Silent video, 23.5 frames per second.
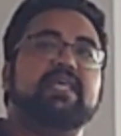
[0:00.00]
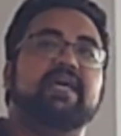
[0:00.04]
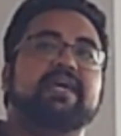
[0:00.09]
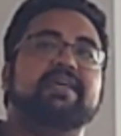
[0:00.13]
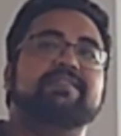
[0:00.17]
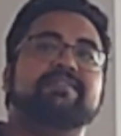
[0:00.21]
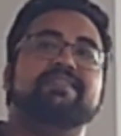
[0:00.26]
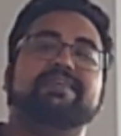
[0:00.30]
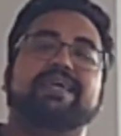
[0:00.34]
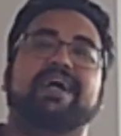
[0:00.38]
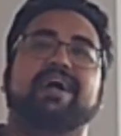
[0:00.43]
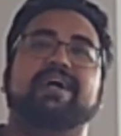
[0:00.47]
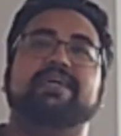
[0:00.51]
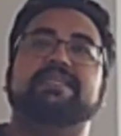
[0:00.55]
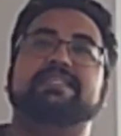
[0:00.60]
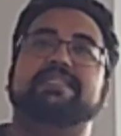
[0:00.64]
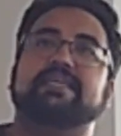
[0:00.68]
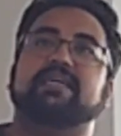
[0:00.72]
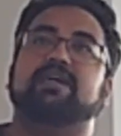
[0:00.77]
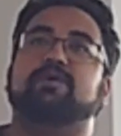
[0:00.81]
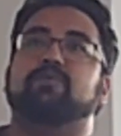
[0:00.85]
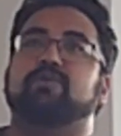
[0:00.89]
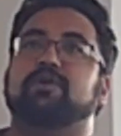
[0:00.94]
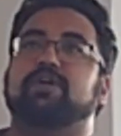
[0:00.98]
And the
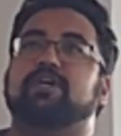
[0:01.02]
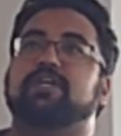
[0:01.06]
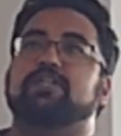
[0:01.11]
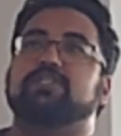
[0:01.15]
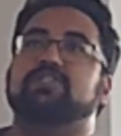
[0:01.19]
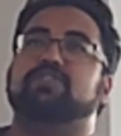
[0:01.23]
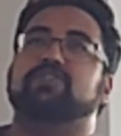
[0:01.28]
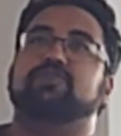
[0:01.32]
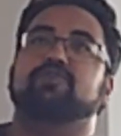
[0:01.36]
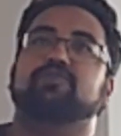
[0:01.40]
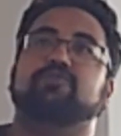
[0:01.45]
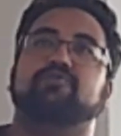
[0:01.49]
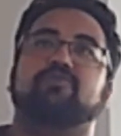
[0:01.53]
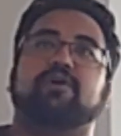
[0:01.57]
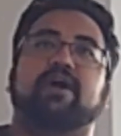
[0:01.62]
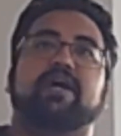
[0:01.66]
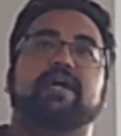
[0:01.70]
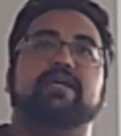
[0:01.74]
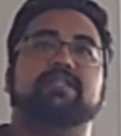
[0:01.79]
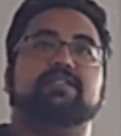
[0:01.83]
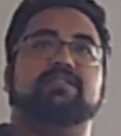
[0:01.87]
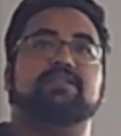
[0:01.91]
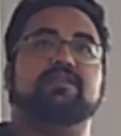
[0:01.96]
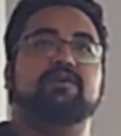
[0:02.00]
idea was you
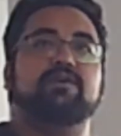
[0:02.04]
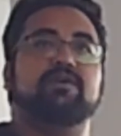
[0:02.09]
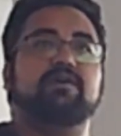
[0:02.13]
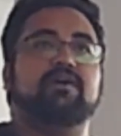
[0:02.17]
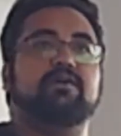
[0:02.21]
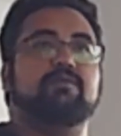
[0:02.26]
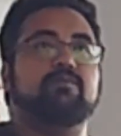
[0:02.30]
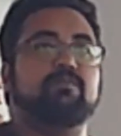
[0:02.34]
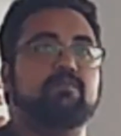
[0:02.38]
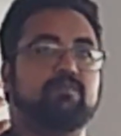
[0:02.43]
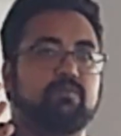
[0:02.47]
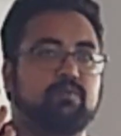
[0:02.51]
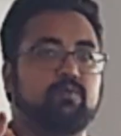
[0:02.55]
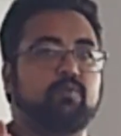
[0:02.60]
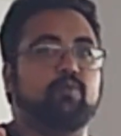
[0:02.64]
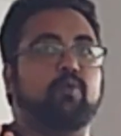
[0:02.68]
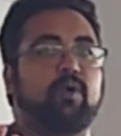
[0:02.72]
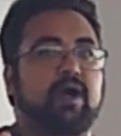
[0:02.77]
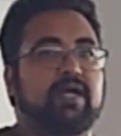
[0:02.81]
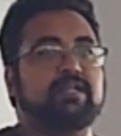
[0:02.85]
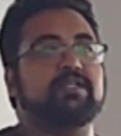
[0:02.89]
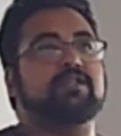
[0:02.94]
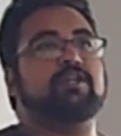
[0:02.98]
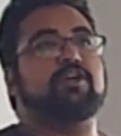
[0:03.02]
write
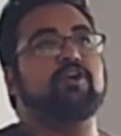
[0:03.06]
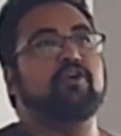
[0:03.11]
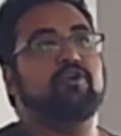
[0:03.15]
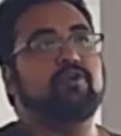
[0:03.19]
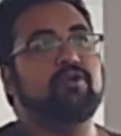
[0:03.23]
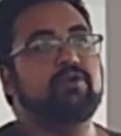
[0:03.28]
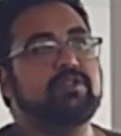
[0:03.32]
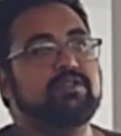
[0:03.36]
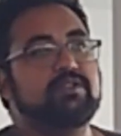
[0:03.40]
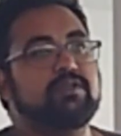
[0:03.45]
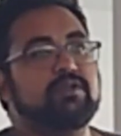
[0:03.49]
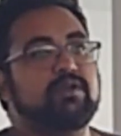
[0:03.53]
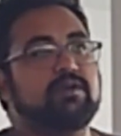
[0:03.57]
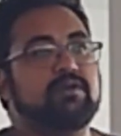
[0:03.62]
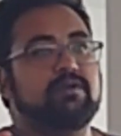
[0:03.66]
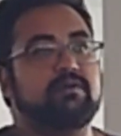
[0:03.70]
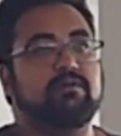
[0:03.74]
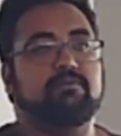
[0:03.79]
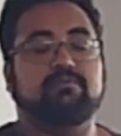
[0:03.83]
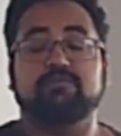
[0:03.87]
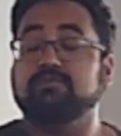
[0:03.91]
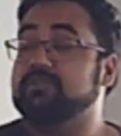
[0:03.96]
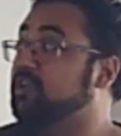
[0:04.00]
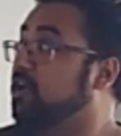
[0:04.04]
one code
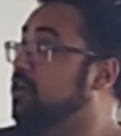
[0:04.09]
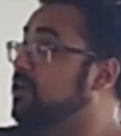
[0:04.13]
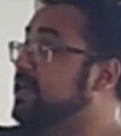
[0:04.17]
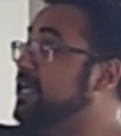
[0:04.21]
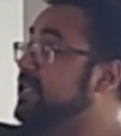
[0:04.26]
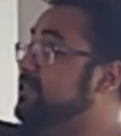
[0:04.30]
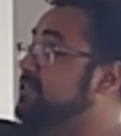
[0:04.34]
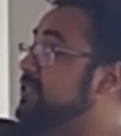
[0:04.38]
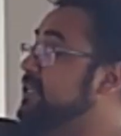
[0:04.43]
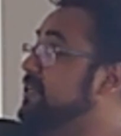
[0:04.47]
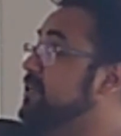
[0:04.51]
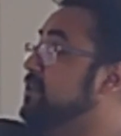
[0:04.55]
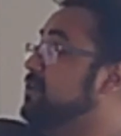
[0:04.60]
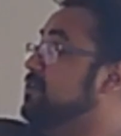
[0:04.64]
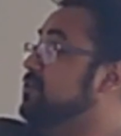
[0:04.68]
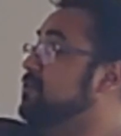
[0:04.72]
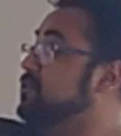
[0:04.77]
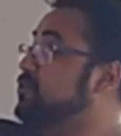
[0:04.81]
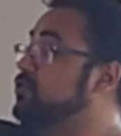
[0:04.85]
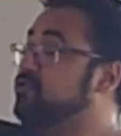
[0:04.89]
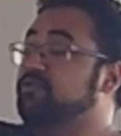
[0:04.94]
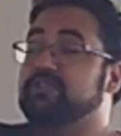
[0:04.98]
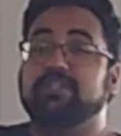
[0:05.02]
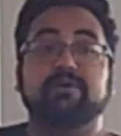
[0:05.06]

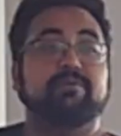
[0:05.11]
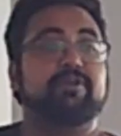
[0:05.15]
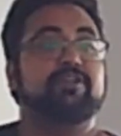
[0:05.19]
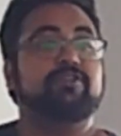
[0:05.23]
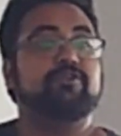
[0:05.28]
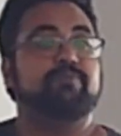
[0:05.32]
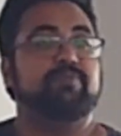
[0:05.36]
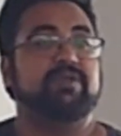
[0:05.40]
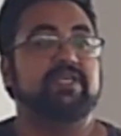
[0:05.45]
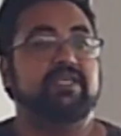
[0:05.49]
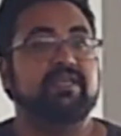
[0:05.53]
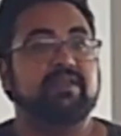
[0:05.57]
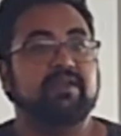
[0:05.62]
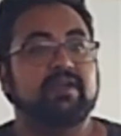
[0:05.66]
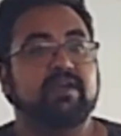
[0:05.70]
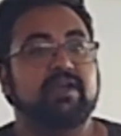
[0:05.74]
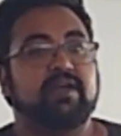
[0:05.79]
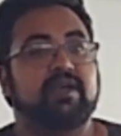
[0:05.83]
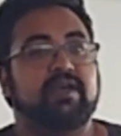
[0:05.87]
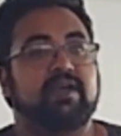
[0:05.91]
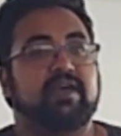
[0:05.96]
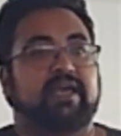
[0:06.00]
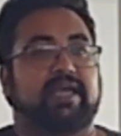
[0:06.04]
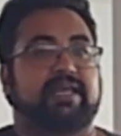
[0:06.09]
targeting UWP,
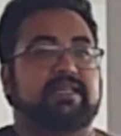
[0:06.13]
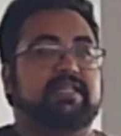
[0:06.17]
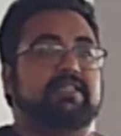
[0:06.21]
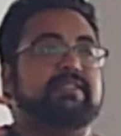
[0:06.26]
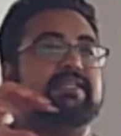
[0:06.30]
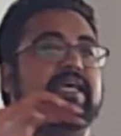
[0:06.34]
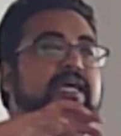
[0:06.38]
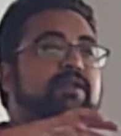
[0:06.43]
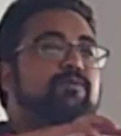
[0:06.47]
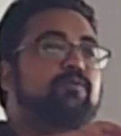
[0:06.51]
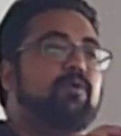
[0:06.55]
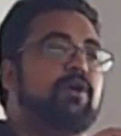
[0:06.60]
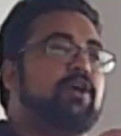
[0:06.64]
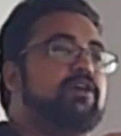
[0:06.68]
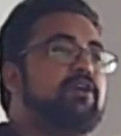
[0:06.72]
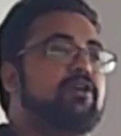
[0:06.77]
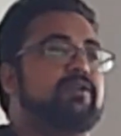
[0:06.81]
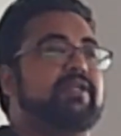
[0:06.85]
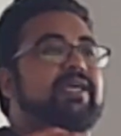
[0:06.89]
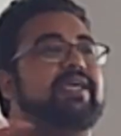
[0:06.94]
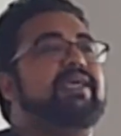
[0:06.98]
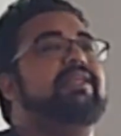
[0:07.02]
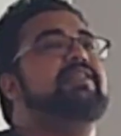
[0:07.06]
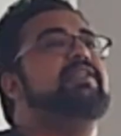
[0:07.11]
and it can work
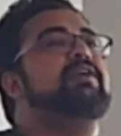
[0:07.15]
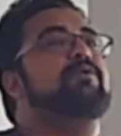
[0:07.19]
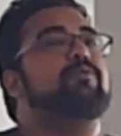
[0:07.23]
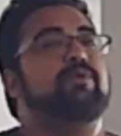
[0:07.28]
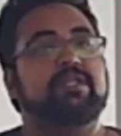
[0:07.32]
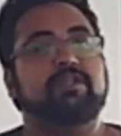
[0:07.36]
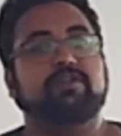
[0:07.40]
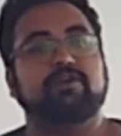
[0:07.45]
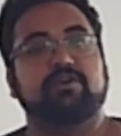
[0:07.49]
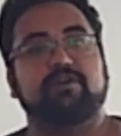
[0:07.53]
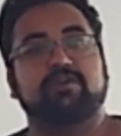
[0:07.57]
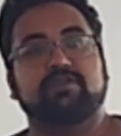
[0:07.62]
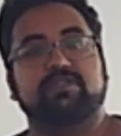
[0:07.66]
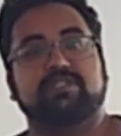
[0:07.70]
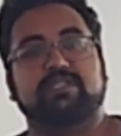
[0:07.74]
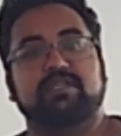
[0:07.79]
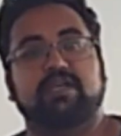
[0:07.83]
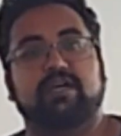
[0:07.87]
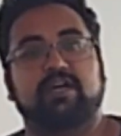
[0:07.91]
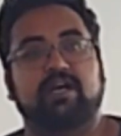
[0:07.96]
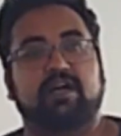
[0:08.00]
on any Windows